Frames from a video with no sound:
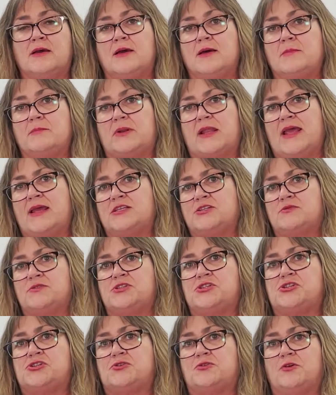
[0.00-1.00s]
Plan to
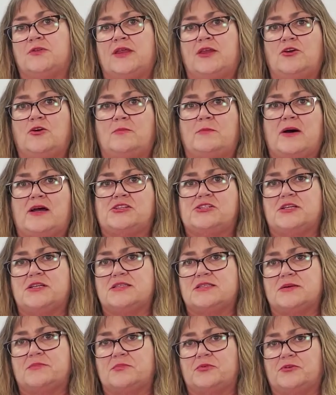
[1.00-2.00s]
ensure that your budget is
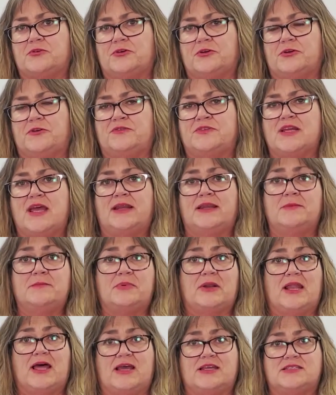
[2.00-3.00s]
approved and in
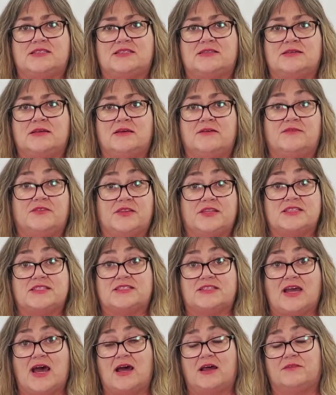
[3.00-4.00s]
place for the
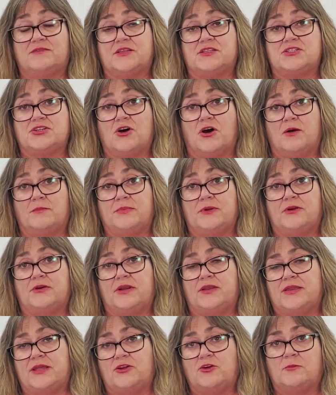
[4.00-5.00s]
start of the time
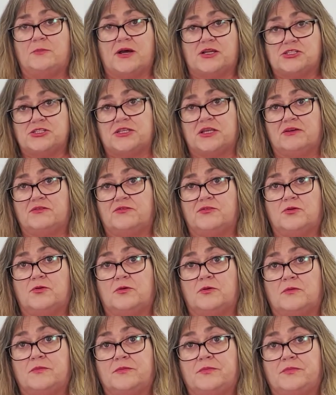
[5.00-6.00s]
period that you're budgeting for.
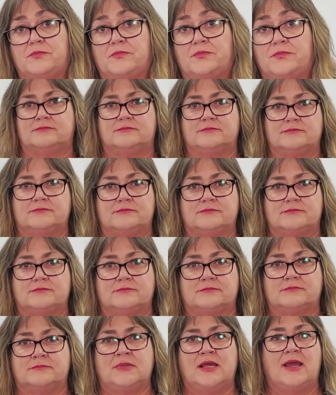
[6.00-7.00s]

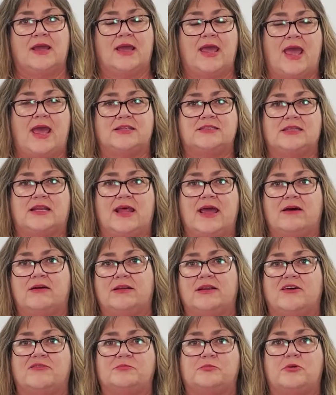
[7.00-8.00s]
And allow
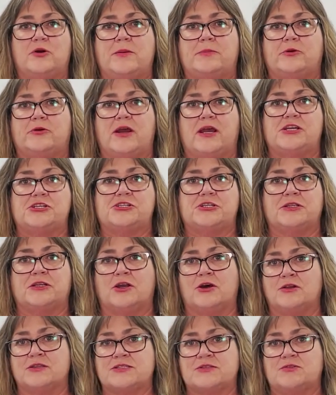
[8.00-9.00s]
enough preparation,
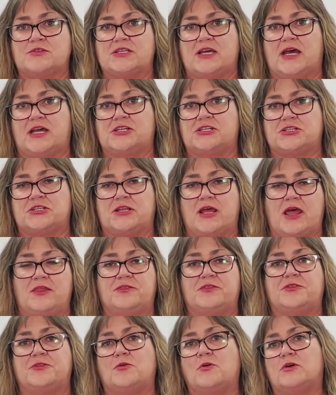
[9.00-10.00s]
consultation and
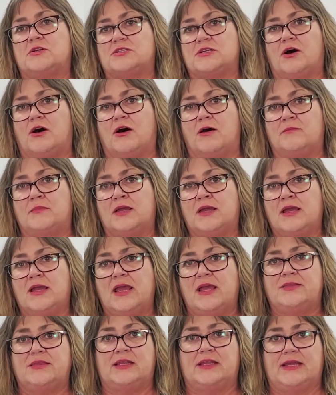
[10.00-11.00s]
thought time
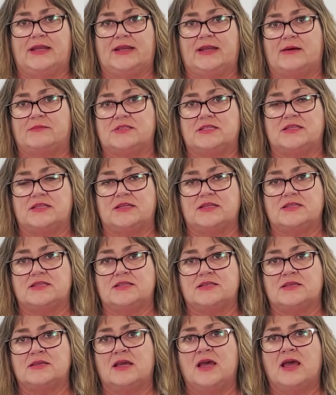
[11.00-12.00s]
in the lead up to
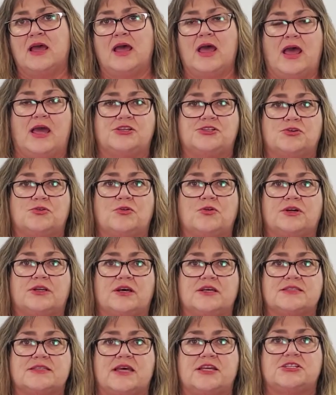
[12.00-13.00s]
this, as your
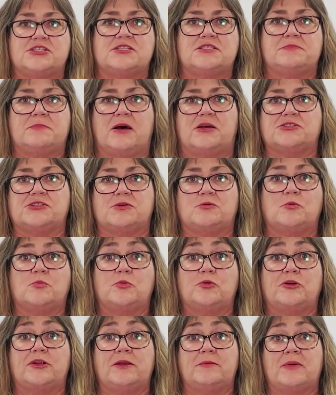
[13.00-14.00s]
organisation's budget will
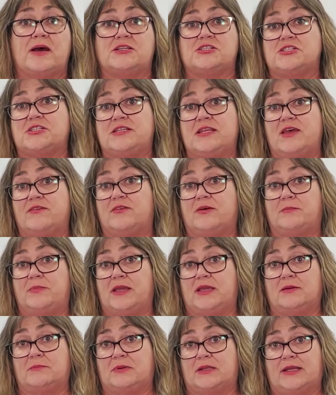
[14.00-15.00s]
pretty much never be
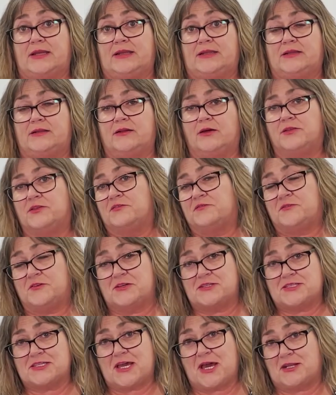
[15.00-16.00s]
completed on the
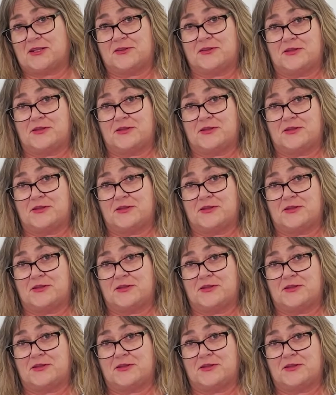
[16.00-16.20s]
first cut of the